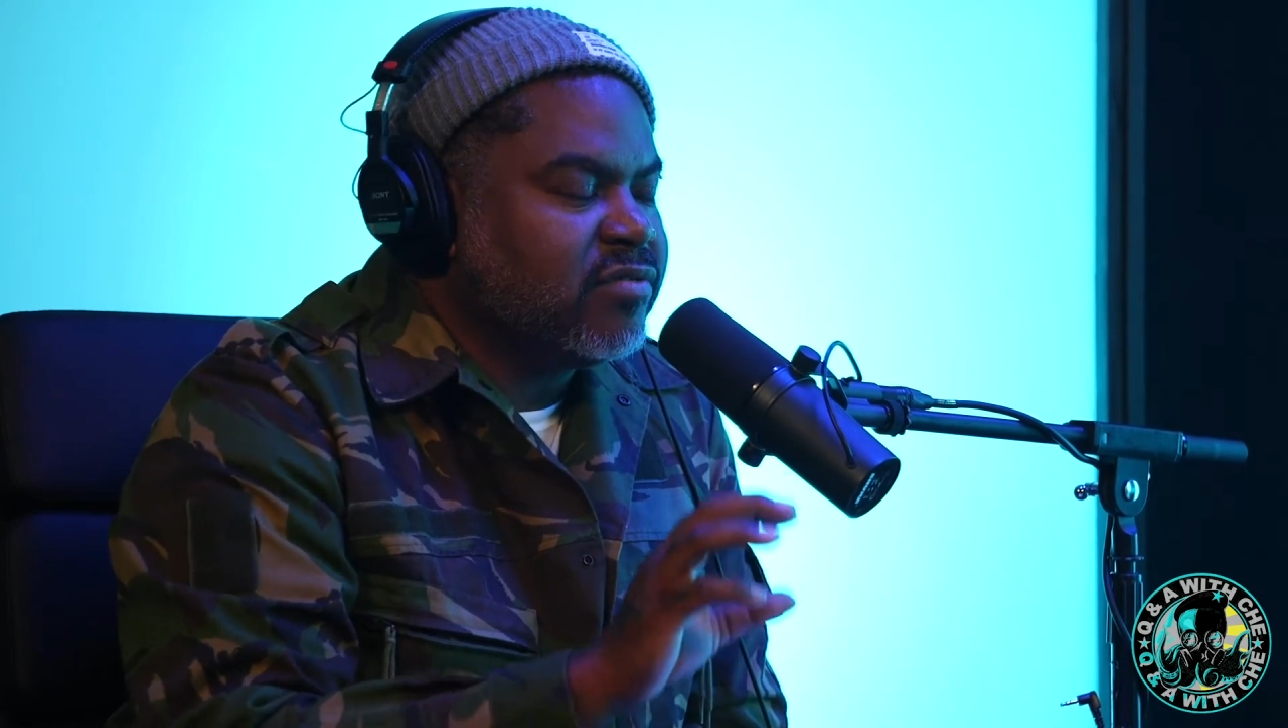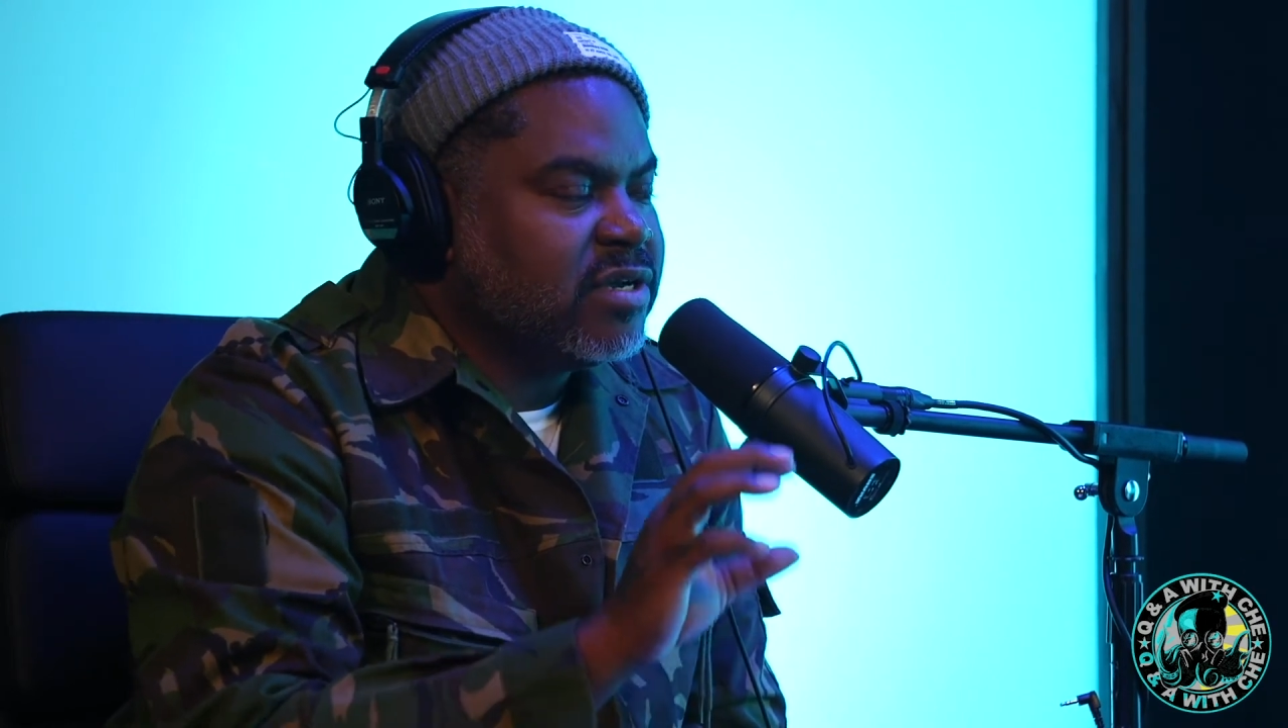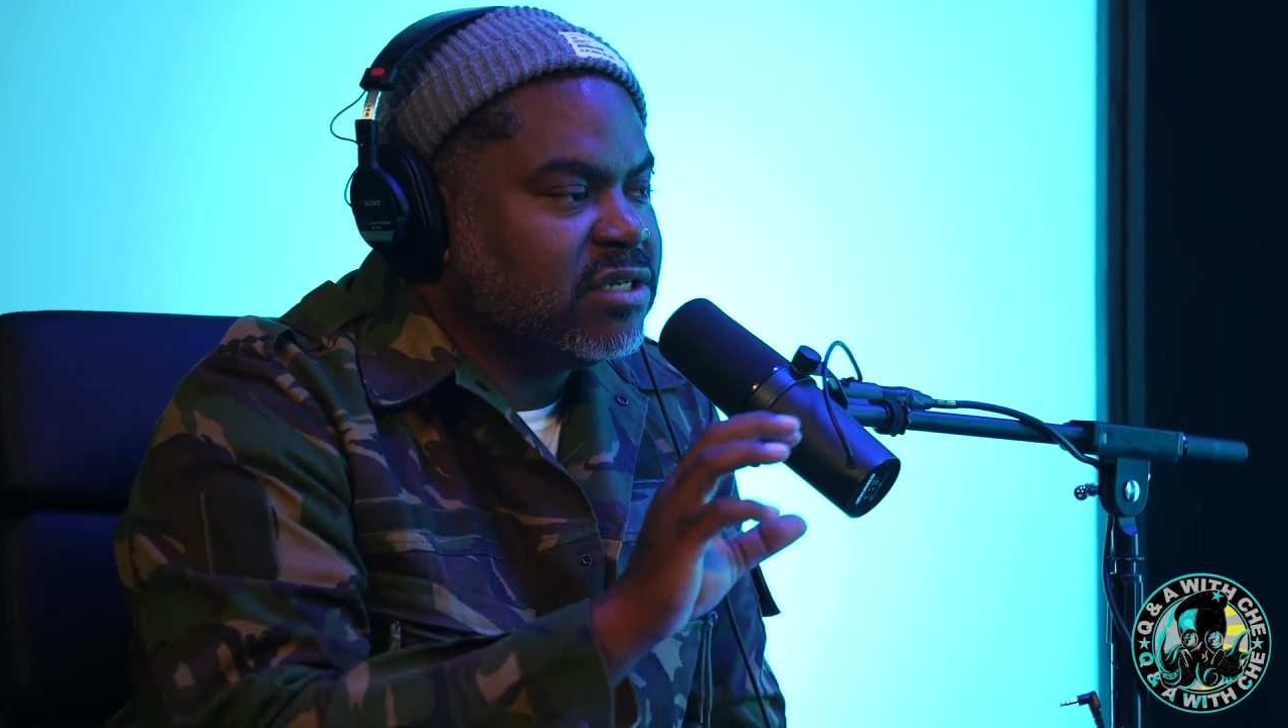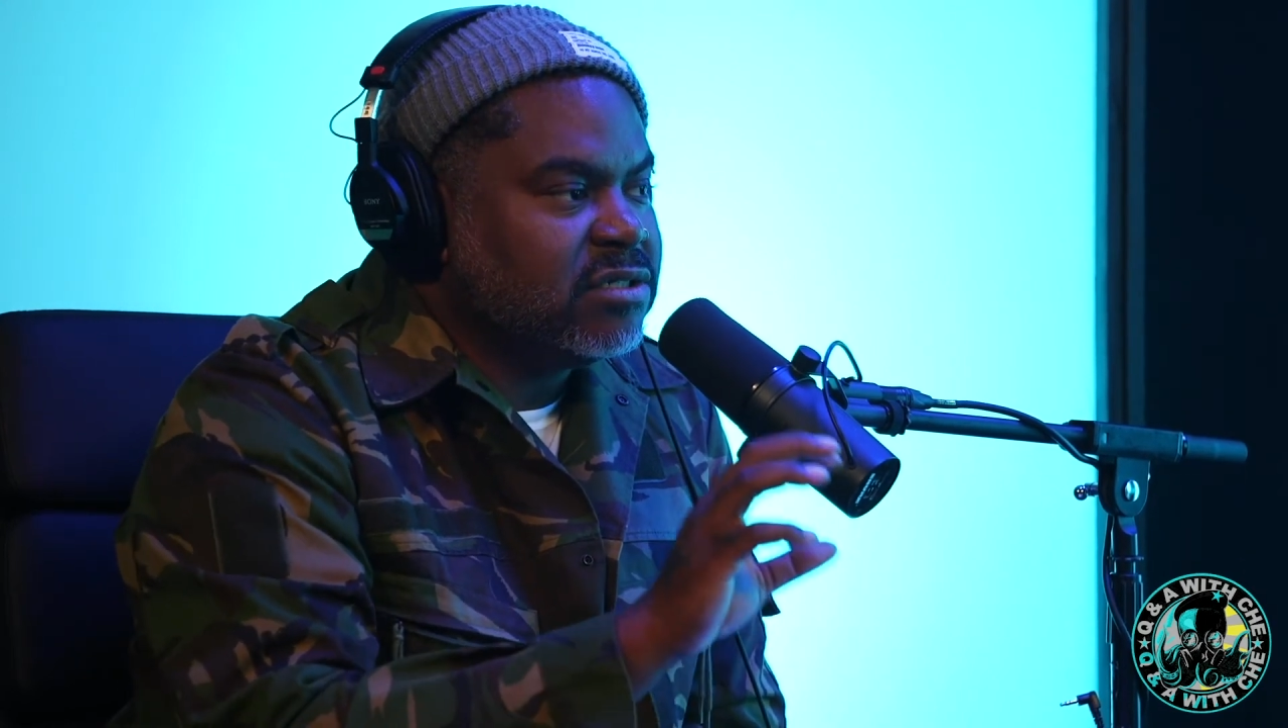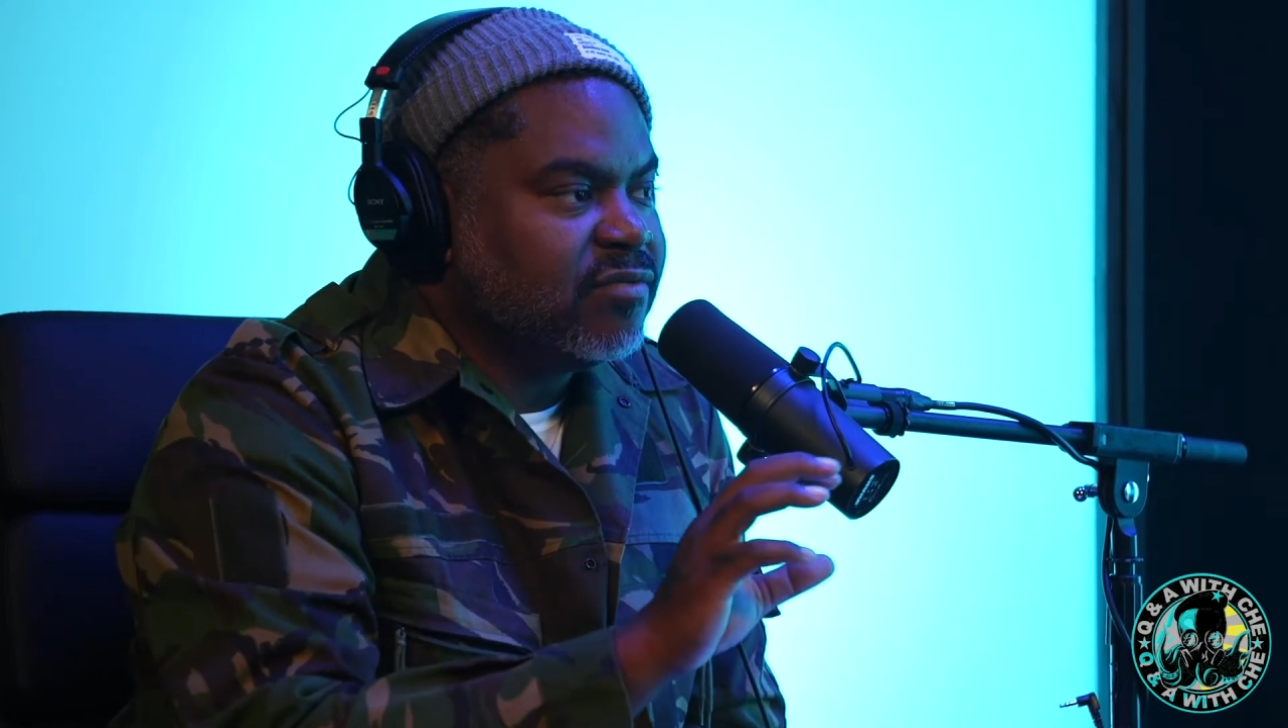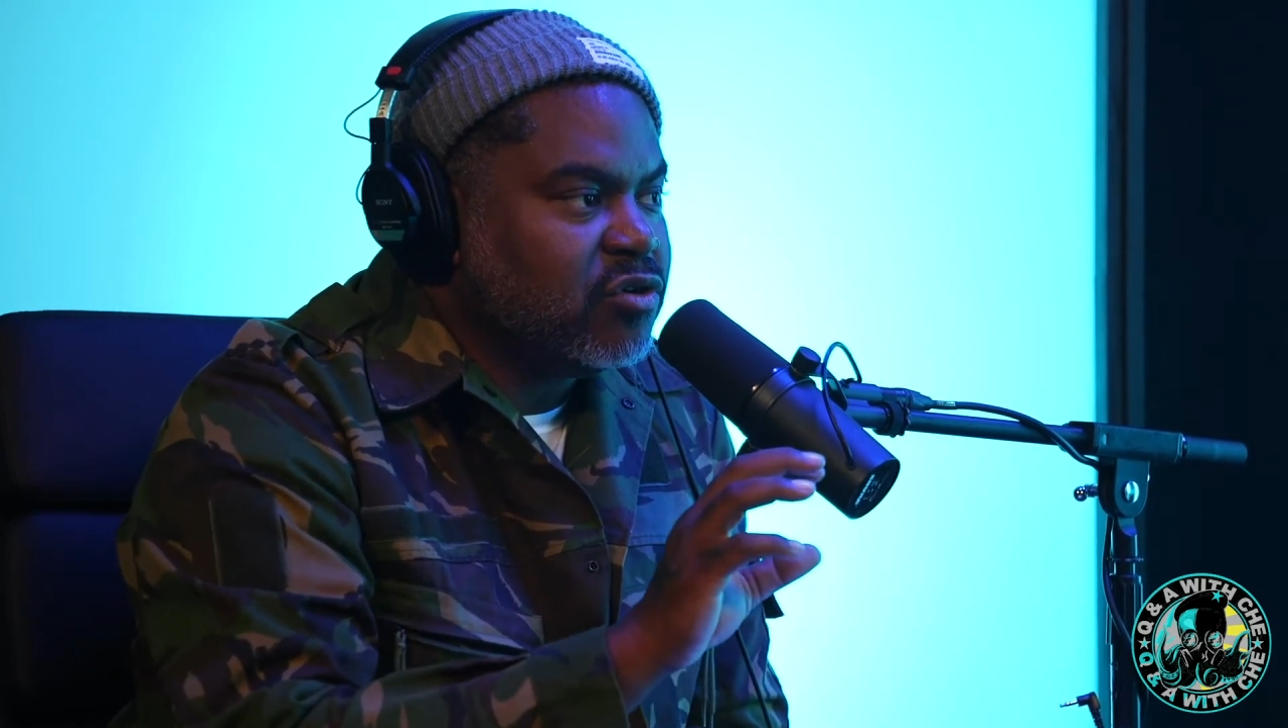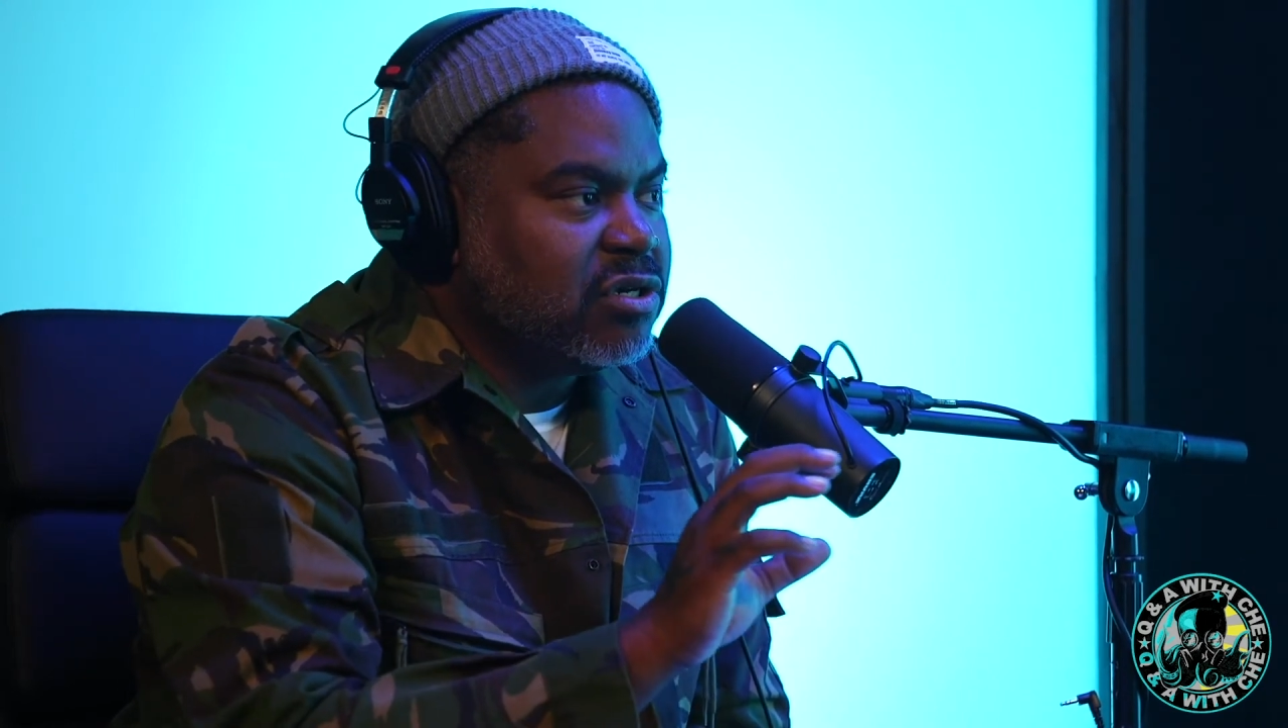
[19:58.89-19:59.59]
creation of